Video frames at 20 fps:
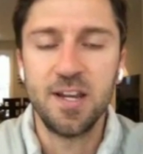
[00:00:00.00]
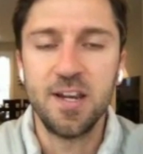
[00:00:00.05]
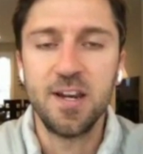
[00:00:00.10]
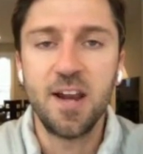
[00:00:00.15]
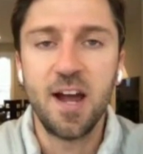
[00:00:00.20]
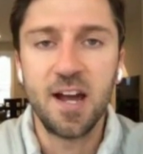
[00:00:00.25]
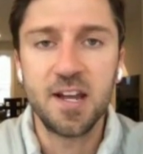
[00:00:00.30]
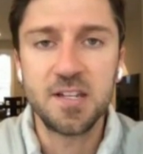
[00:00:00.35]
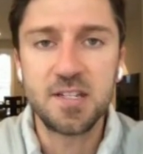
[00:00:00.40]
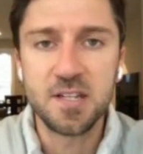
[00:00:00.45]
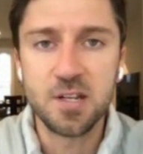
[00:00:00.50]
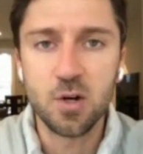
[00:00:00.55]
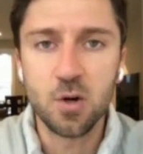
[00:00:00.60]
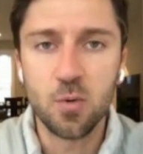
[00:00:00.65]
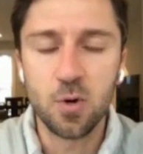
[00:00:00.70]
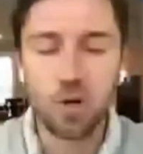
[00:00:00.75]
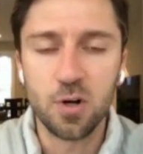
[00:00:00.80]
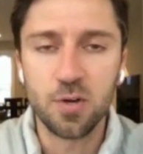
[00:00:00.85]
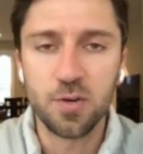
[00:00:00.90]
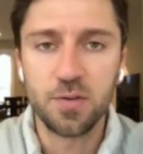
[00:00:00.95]
an ideal
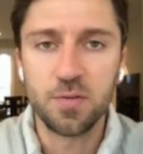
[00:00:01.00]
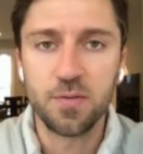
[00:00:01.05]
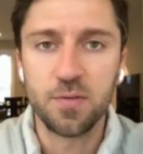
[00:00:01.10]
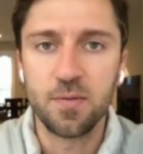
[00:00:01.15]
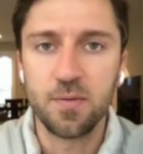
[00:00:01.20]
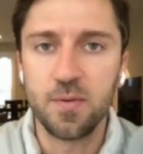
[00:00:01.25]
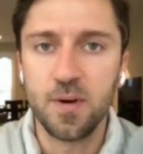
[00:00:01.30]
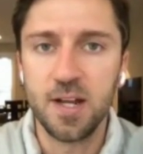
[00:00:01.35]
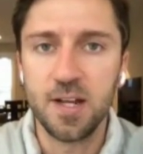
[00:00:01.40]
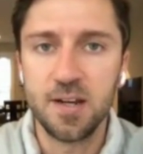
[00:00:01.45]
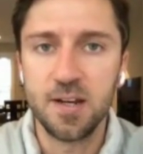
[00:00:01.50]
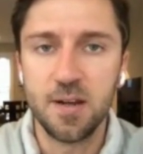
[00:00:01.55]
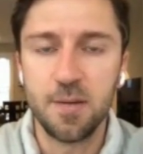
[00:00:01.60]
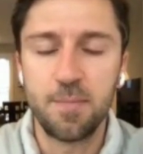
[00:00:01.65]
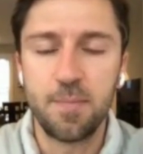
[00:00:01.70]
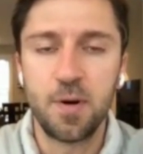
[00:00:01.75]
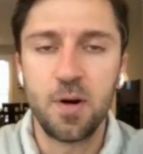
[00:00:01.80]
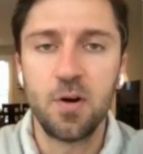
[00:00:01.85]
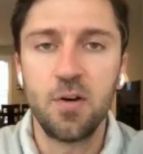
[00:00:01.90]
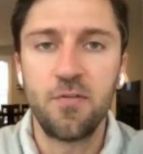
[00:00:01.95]
world, right?
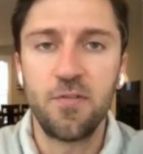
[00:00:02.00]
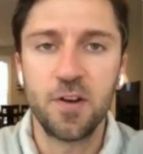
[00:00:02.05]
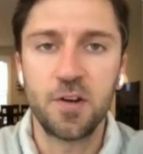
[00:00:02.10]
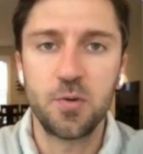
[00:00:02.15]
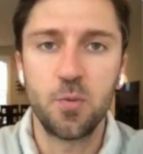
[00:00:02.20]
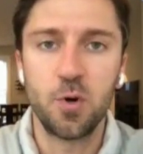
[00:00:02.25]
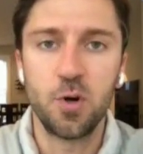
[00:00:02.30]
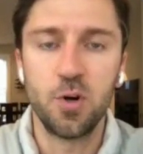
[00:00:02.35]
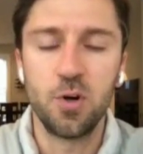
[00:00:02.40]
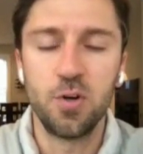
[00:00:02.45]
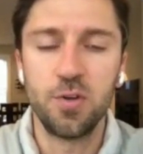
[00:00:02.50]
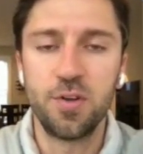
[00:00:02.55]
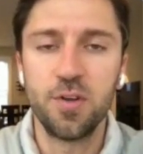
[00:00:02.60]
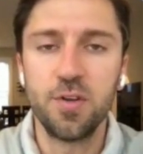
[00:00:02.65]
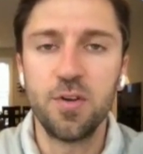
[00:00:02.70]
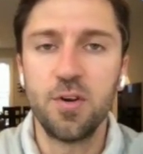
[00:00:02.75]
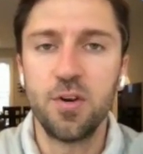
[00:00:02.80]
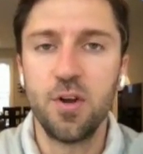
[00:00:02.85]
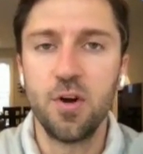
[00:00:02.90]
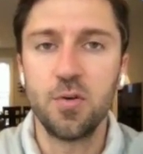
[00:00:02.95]
A perfect world,
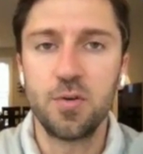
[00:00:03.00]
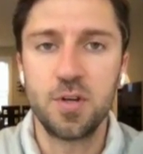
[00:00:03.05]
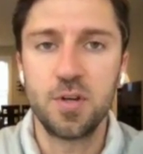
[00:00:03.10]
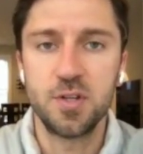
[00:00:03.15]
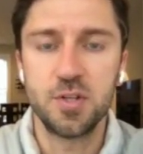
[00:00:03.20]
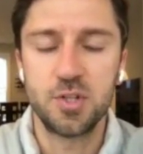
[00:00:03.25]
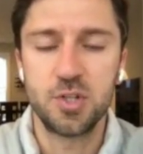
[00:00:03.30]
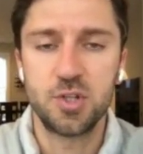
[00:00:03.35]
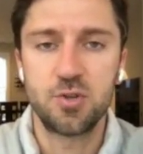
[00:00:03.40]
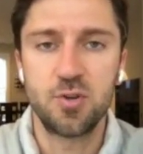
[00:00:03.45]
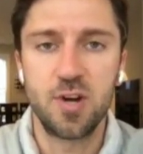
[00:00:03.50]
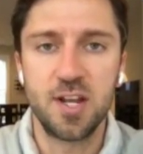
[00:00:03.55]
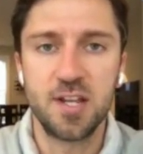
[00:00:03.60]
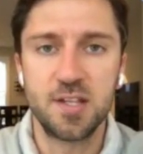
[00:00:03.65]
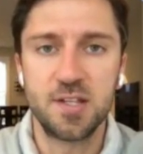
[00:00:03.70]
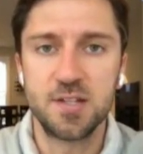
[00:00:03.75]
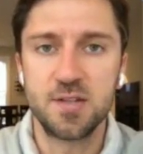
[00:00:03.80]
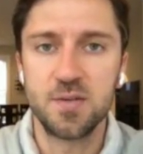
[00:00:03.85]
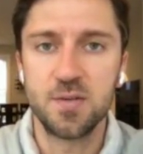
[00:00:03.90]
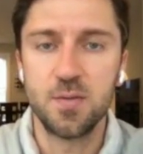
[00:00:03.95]
no
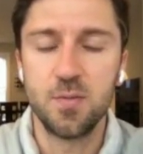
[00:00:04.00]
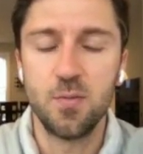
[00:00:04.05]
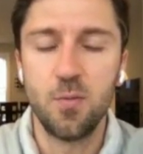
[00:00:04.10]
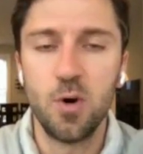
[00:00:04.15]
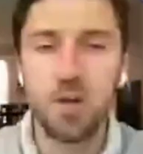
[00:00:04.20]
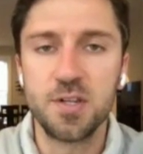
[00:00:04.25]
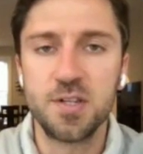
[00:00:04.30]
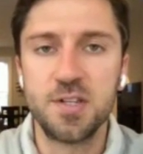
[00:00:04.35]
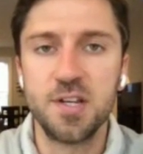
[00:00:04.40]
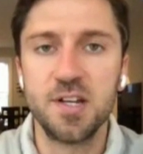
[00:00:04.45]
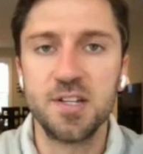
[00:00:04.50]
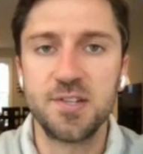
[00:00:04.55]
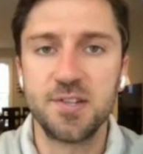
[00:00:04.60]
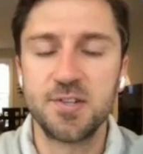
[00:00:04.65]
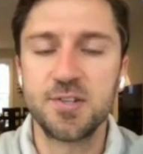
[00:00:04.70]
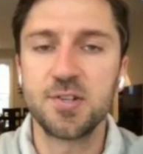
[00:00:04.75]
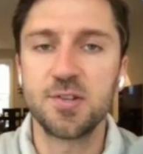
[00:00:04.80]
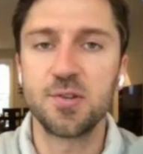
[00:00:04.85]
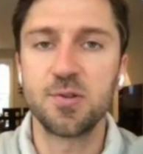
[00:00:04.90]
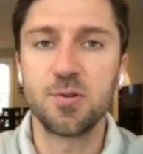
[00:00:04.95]
constraints. What does a
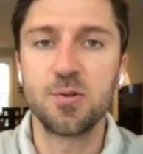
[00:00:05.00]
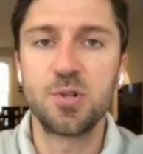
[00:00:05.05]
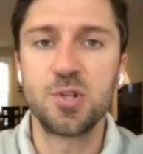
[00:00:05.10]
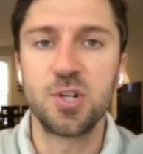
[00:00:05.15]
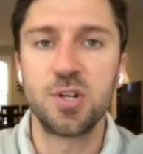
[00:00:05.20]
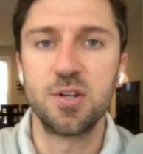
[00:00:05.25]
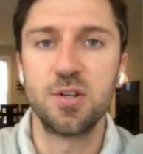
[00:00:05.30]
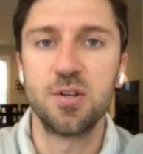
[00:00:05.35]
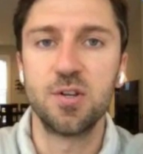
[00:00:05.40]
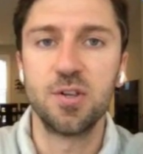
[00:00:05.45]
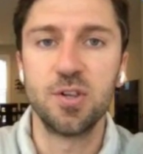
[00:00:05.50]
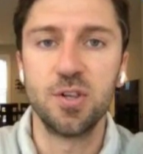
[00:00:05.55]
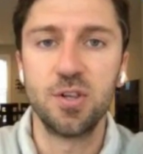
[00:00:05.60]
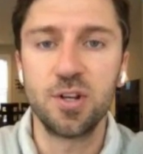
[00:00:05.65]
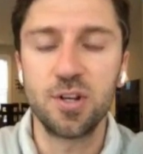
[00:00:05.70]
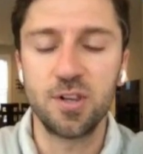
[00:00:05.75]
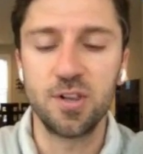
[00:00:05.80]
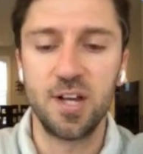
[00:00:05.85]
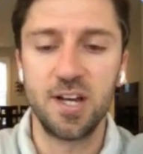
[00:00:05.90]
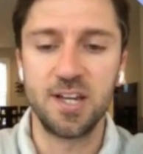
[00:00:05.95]
solution
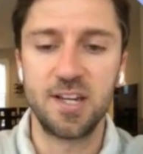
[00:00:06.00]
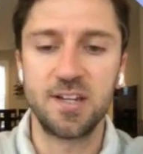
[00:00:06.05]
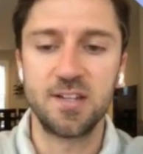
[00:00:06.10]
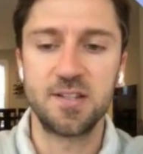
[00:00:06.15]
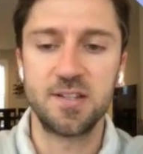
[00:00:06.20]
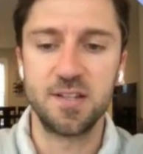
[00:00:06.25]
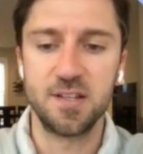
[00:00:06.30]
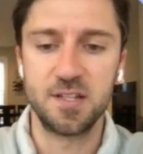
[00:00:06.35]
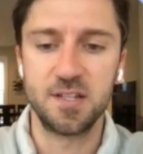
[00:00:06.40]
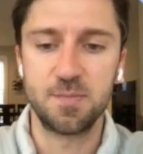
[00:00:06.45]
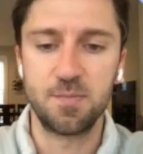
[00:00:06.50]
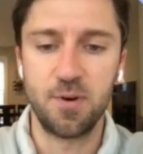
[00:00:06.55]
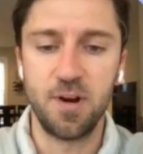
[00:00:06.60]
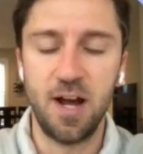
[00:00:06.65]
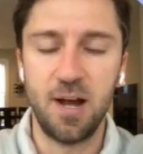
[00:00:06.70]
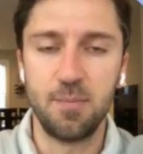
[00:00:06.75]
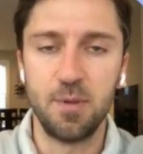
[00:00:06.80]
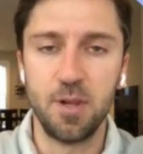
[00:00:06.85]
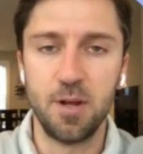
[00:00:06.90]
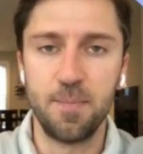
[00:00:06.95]
look like to this
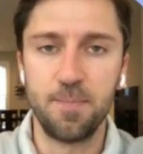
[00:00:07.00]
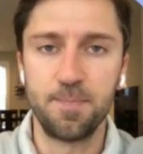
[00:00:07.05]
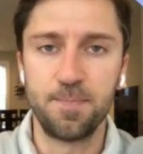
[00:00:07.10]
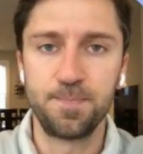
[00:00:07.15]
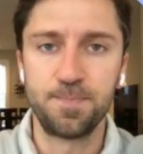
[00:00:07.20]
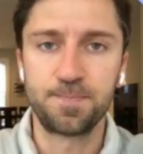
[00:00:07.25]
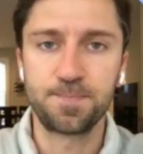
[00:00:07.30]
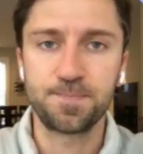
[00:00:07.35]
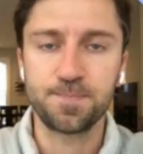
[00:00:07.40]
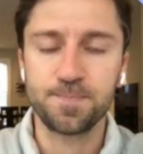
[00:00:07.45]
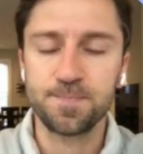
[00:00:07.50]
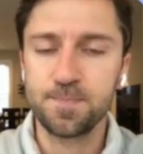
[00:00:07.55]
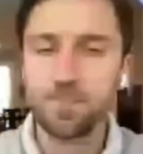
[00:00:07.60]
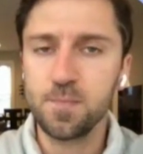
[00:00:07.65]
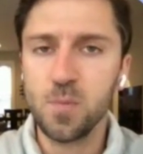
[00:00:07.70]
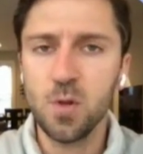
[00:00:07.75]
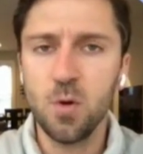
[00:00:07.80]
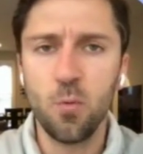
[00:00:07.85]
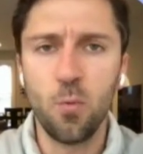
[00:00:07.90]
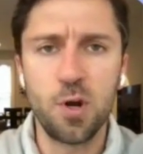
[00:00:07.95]
problem?
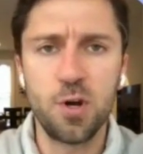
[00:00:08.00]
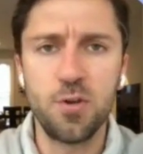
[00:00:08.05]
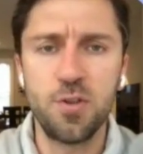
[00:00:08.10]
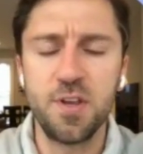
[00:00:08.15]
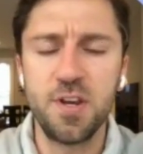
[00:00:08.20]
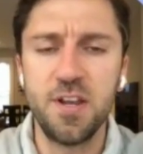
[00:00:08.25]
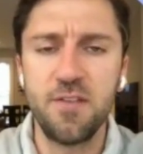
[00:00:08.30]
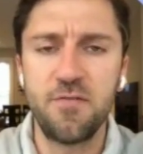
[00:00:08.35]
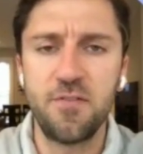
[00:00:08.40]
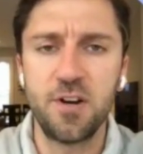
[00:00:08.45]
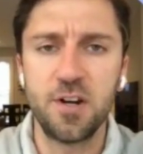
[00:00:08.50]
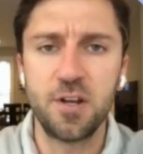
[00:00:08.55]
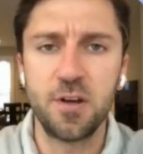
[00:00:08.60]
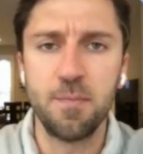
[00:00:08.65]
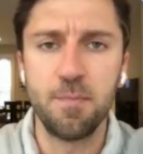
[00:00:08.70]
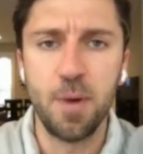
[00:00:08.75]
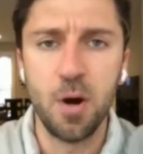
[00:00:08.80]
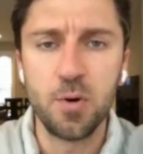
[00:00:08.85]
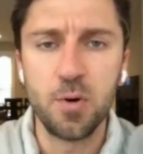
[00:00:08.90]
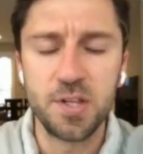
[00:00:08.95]
What are the different
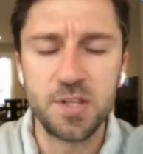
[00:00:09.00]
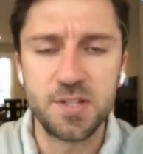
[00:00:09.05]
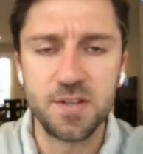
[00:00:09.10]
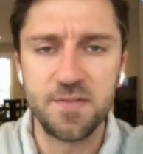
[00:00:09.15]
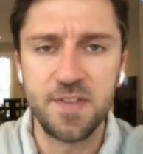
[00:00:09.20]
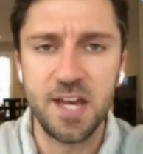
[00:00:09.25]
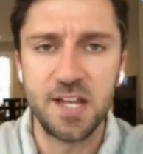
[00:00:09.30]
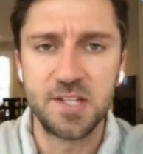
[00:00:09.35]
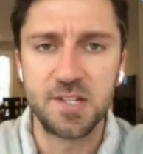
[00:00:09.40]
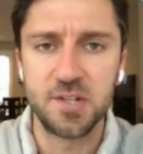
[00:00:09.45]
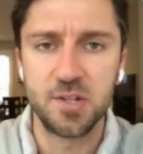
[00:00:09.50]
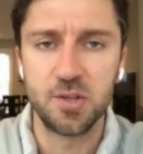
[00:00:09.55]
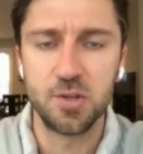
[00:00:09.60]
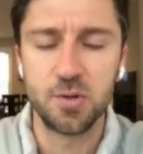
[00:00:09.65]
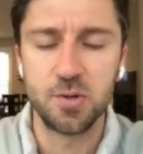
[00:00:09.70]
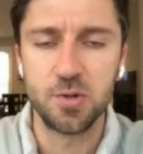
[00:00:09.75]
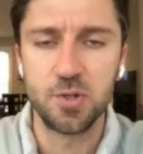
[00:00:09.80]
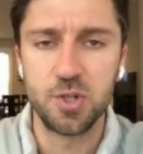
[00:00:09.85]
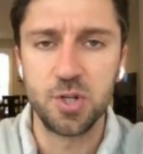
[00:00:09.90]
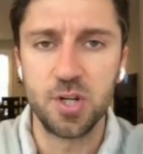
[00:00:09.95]
components of that
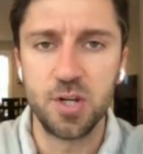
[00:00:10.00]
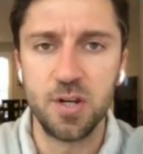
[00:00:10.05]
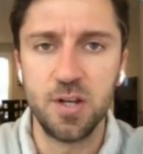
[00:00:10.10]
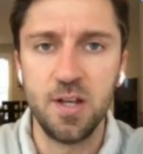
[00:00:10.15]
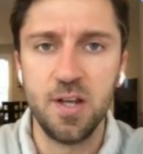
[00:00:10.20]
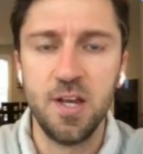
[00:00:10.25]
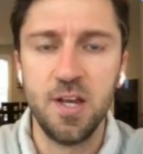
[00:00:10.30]
solution?